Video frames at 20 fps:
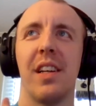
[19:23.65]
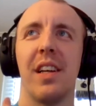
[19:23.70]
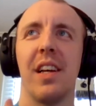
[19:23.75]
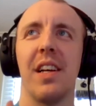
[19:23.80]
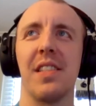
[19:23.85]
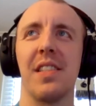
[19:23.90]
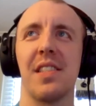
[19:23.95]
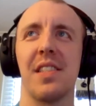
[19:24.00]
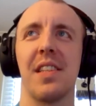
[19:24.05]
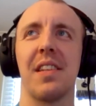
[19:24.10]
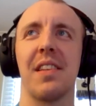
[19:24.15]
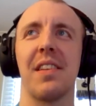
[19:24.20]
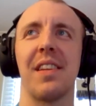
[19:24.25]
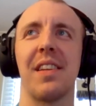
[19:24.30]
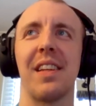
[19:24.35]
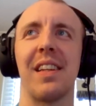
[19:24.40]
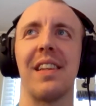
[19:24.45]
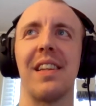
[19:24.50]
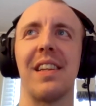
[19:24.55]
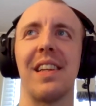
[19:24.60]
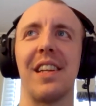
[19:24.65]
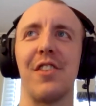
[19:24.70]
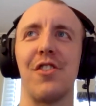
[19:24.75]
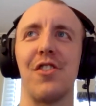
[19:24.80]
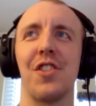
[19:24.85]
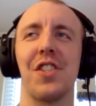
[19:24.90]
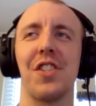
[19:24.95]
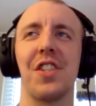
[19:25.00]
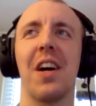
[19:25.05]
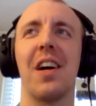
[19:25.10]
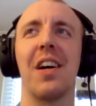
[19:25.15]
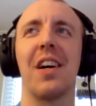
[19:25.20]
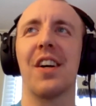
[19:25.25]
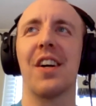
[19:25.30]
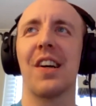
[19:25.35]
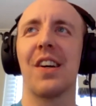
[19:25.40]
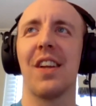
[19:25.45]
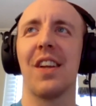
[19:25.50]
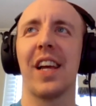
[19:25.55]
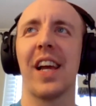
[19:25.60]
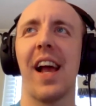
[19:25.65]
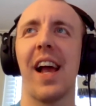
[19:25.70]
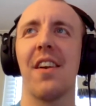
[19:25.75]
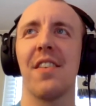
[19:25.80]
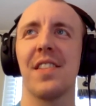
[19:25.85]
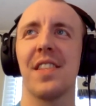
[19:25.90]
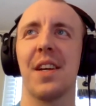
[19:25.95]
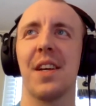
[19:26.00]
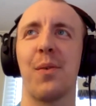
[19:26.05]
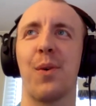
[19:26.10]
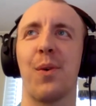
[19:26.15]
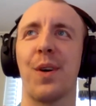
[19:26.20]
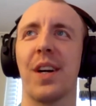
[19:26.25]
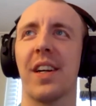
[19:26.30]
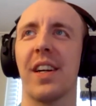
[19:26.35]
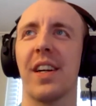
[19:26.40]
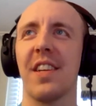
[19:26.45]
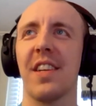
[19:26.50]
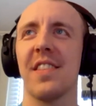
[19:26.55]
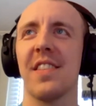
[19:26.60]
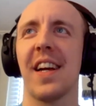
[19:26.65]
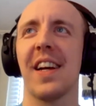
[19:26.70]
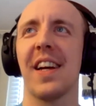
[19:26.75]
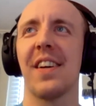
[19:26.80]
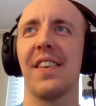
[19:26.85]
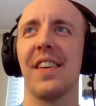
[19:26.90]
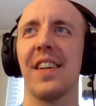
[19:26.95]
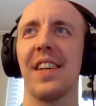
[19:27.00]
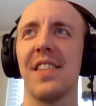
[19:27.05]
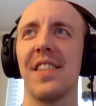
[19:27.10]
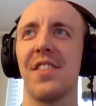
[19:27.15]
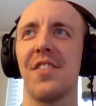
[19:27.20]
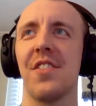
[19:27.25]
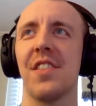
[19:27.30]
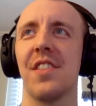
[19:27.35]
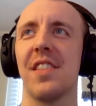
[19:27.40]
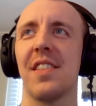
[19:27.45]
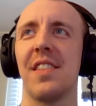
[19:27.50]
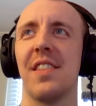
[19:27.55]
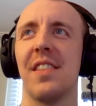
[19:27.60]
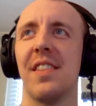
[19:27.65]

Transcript: Is it he just younger? Like, how does that work exactly? Is yeah, just... I think